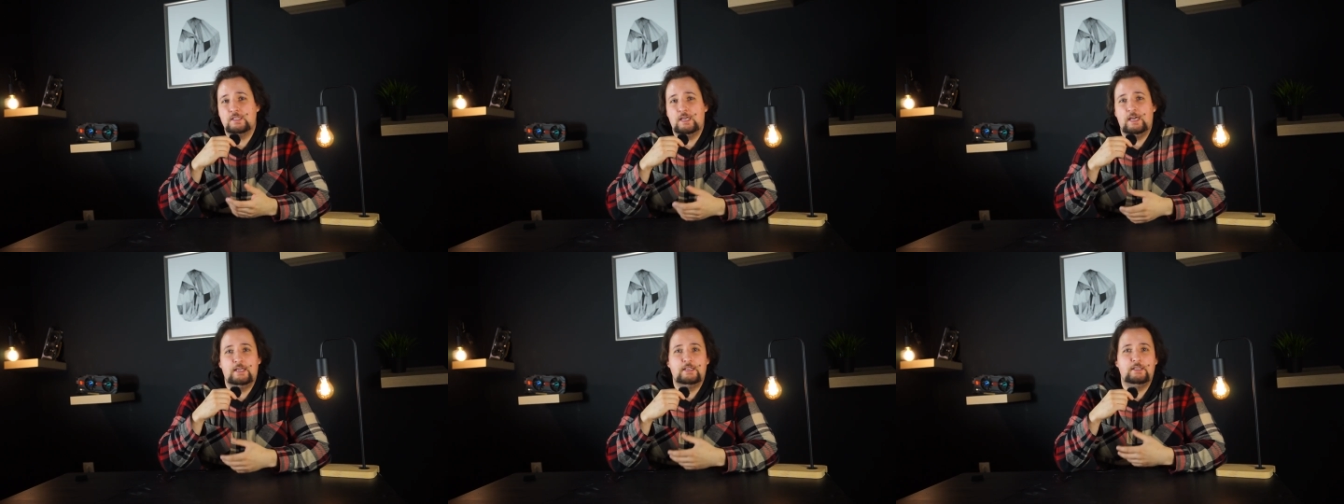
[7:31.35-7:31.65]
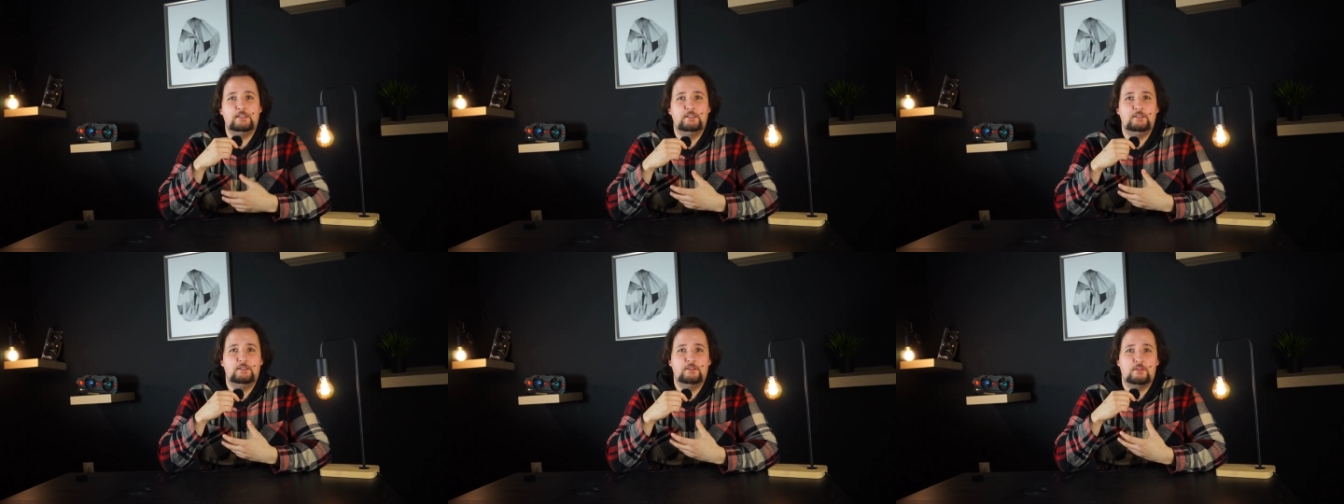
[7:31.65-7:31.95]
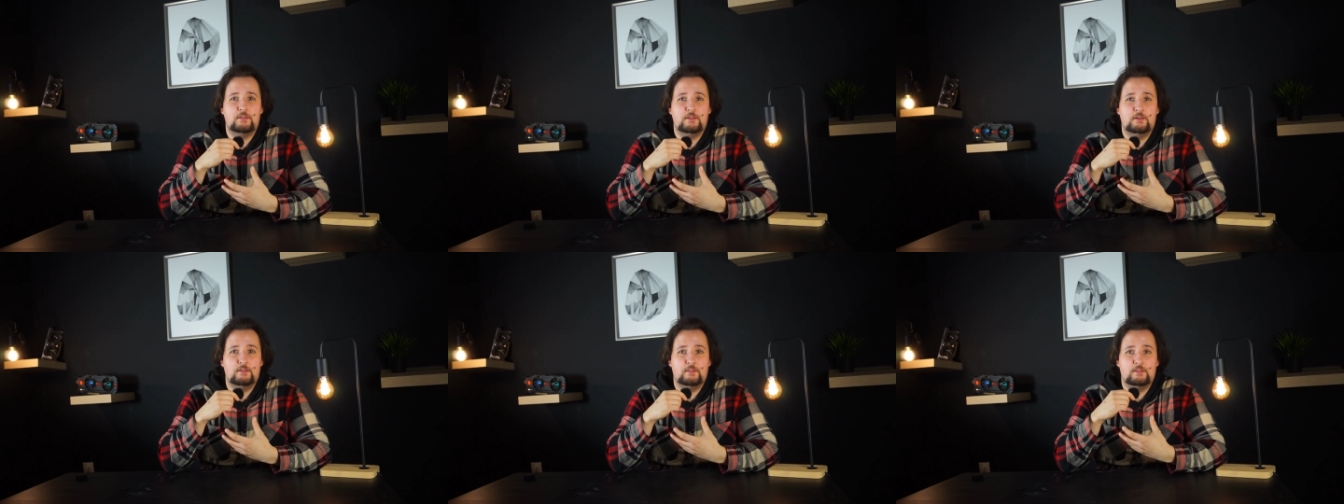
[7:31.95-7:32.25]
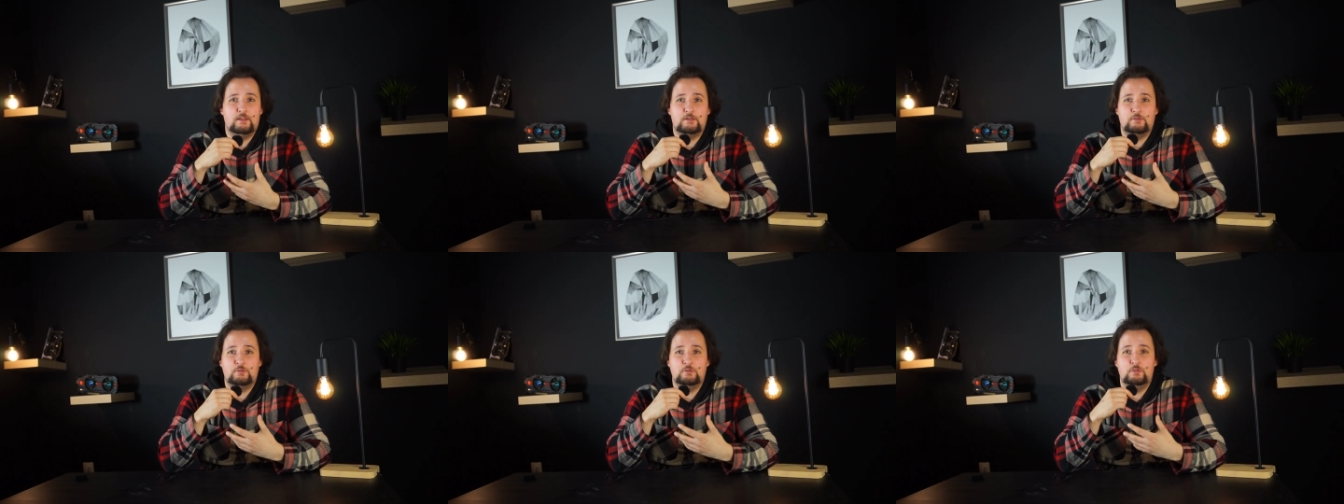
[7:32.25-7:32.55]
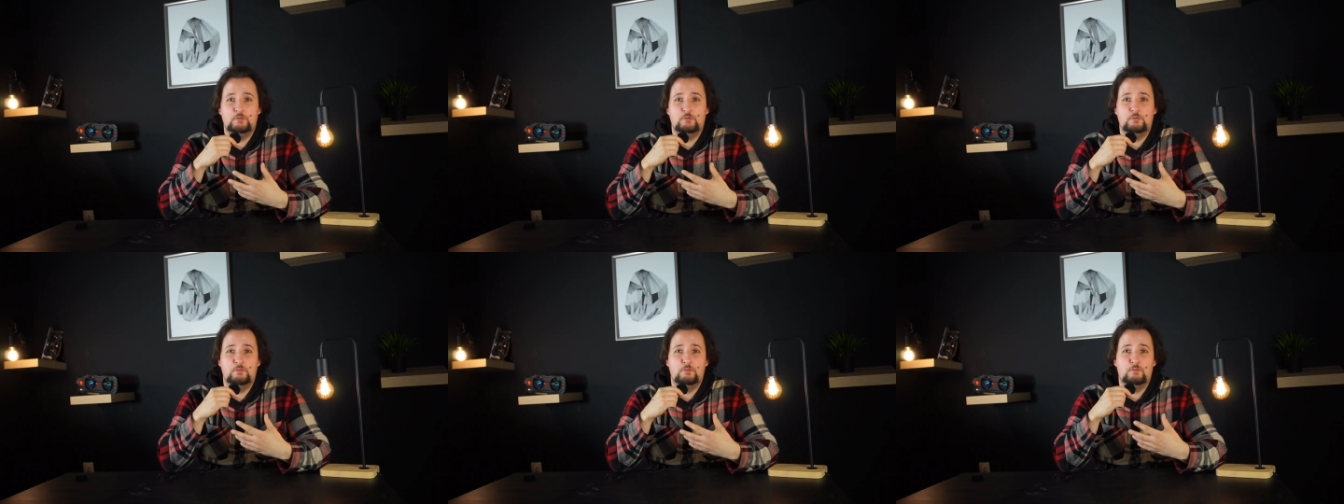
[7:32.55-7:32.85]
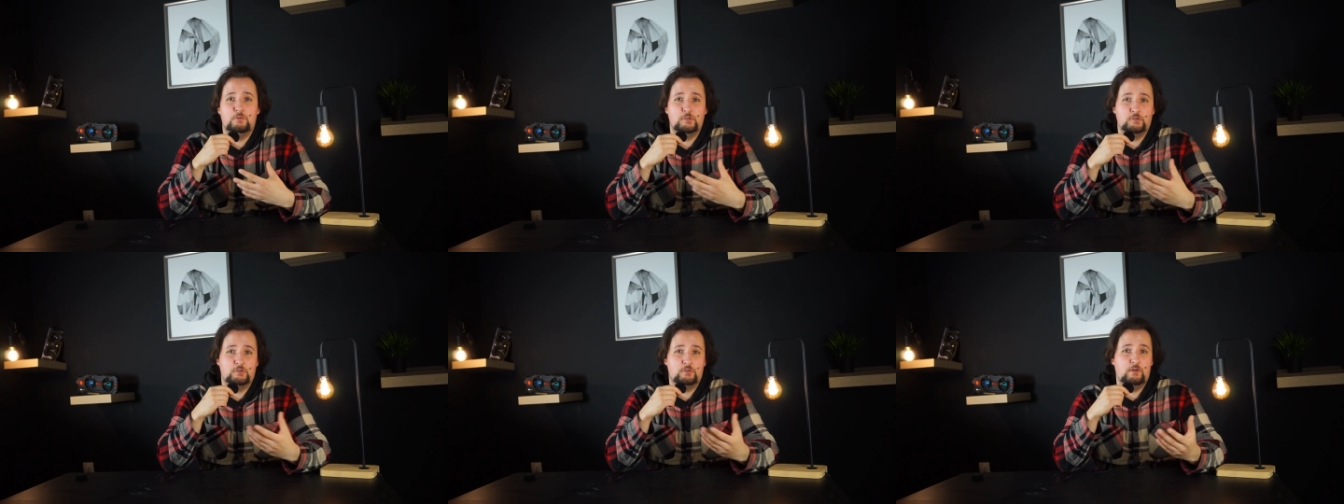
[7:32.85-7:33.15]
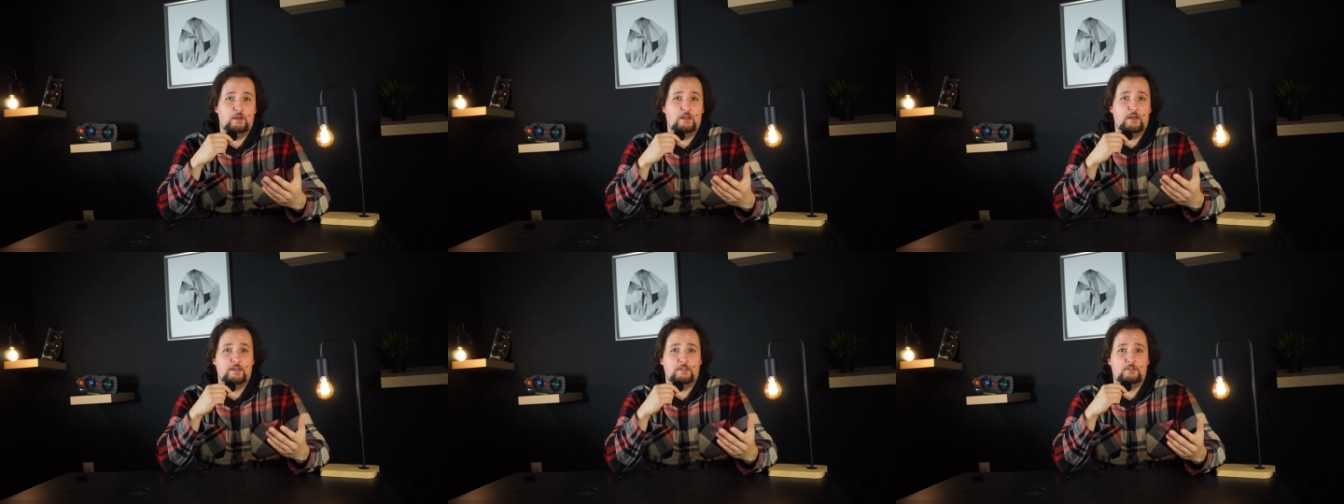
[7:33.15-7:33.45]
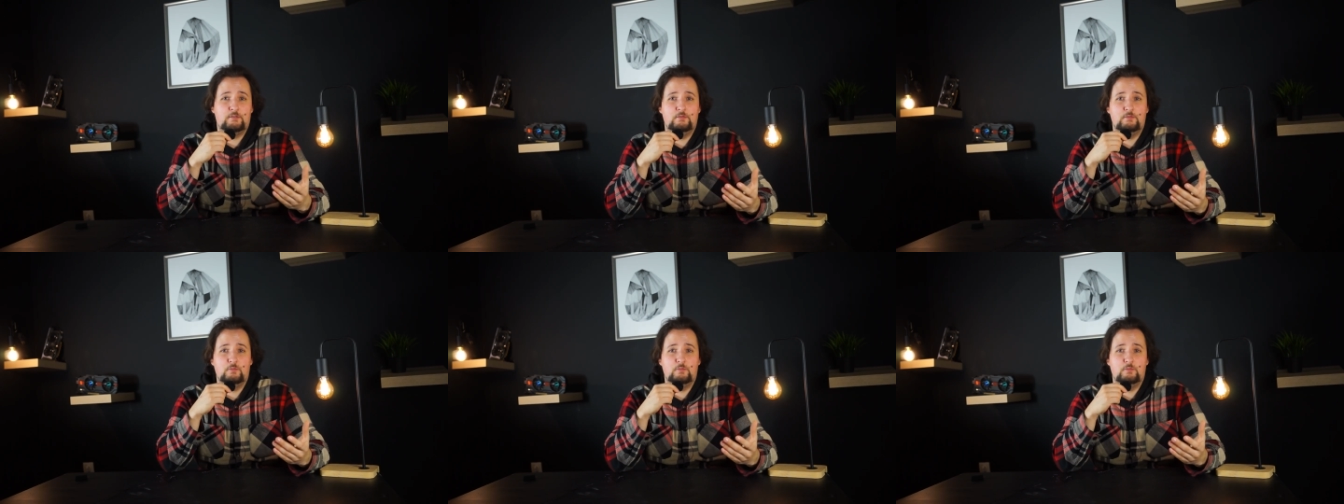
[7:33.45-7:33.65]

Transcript: anything that you want to like